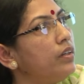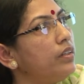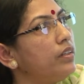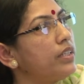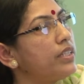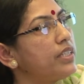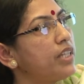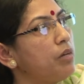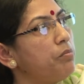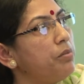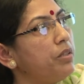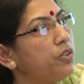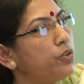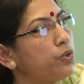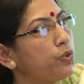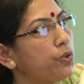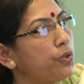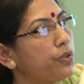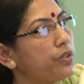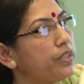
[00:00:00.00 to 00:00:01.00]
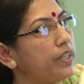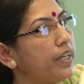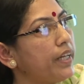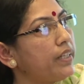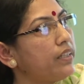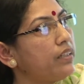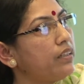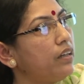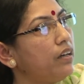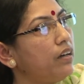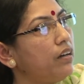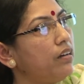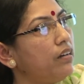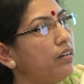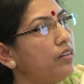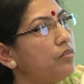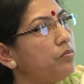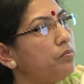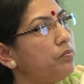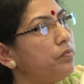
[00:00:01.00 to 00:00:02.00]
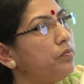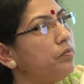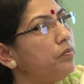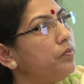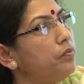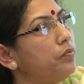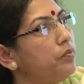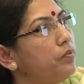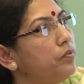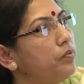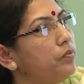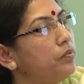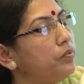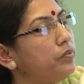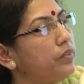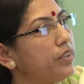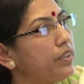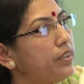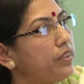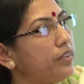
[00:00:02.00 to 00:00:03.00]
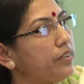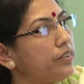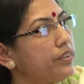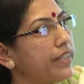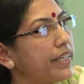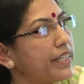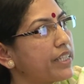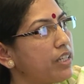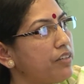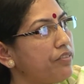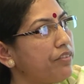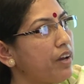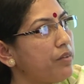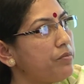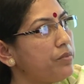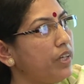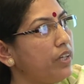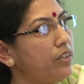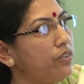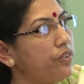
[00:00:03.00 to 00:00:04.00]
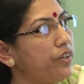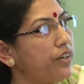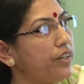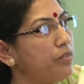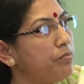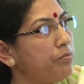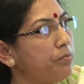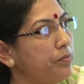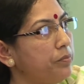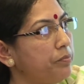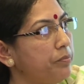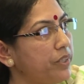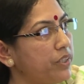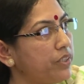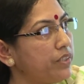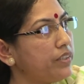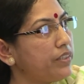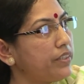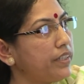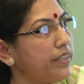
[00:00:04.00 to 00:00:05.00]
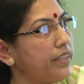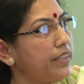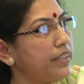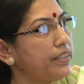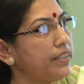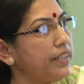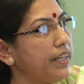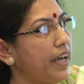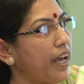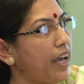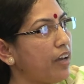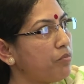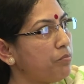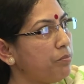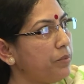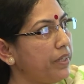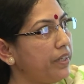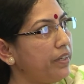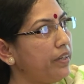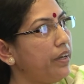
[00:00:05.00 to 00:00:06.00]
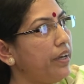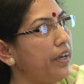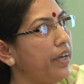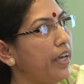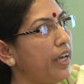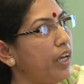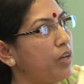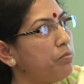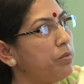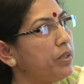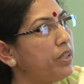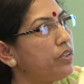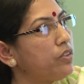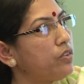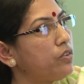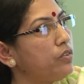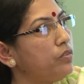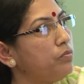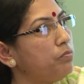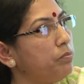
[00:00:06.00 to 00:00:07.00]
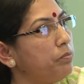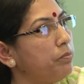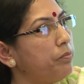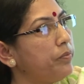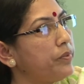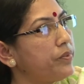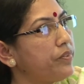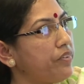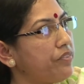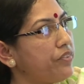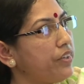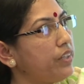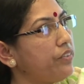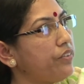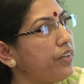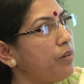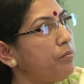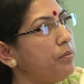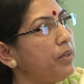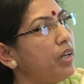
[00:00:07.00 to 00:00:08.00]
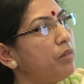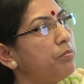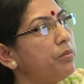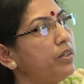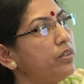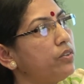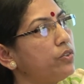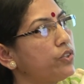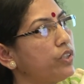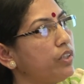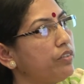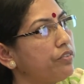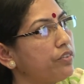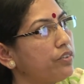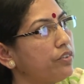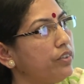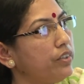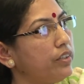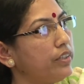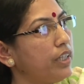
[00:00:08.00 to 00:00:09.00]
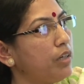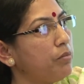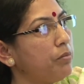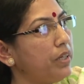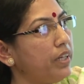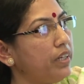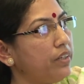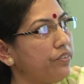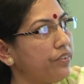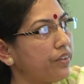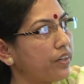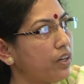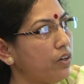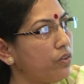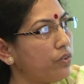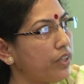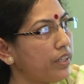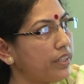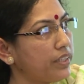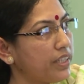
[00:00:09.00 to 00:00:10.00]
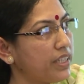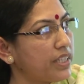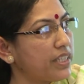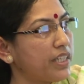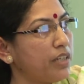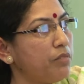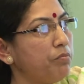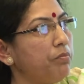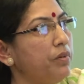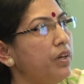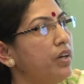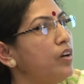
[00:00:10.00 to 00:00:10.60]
This table shows that the 65 JNURM mission cities, they have been able, 53 have been able to shift to the double entry accounting system.